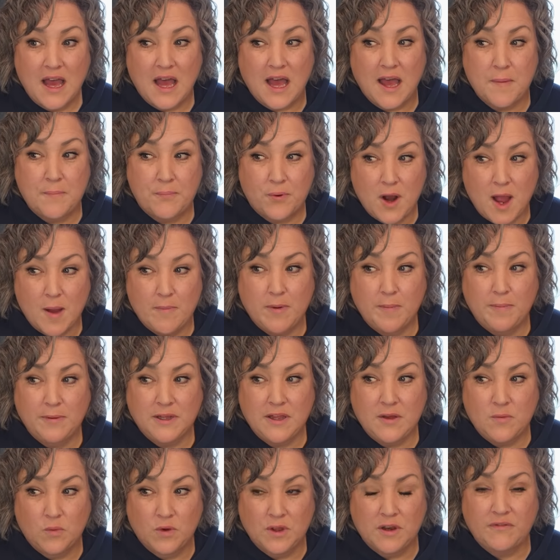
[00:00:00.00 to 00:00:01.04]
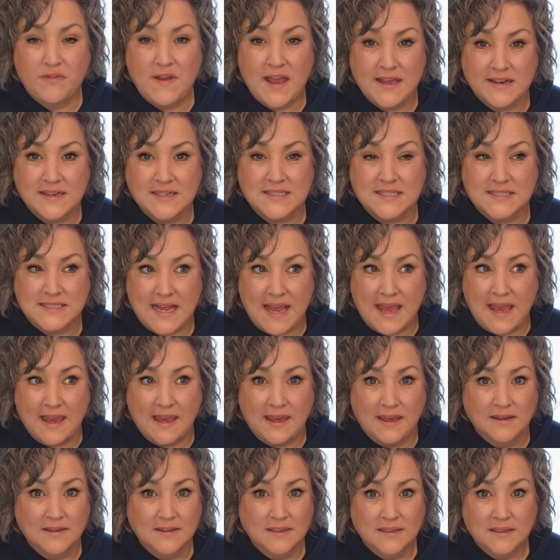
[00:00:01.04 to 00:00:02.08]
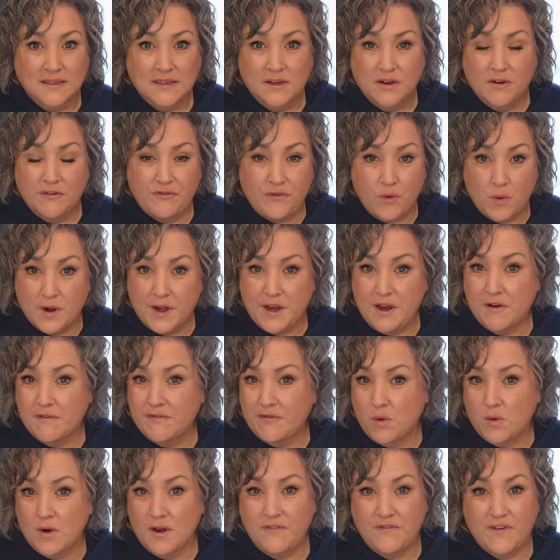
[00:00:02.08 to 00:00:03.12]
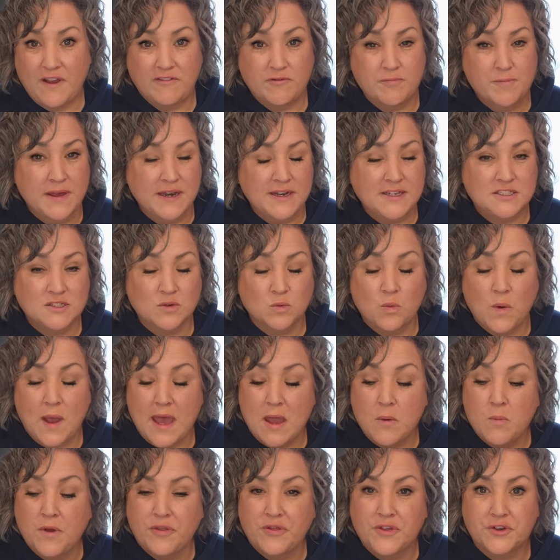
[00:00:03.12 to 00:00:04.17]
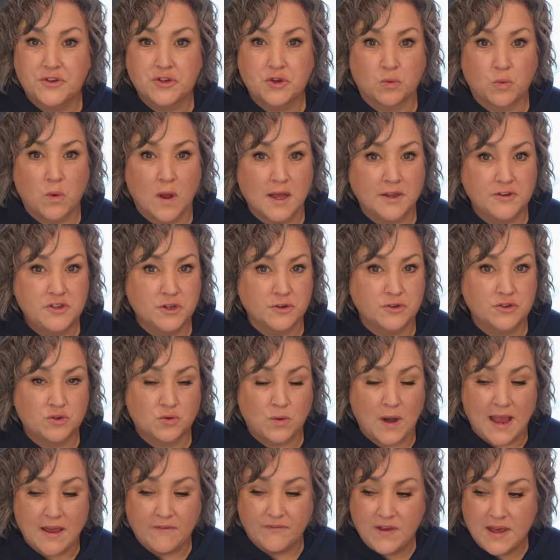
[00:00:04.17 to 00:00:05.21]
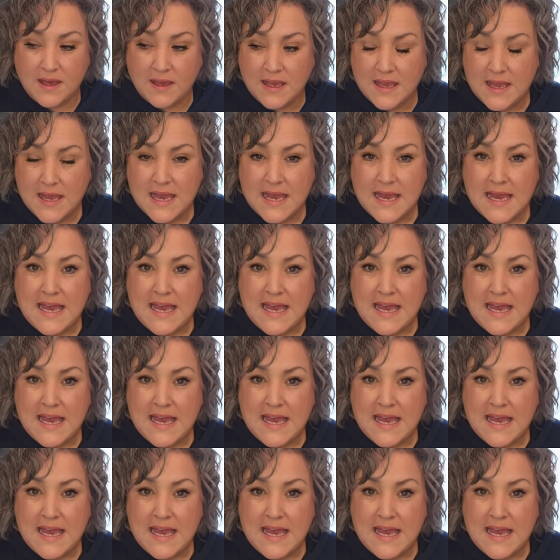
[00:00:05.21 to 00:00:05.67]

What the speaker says: I probably would have had to stay 40 or 45 minutes away with the Toronto traffic,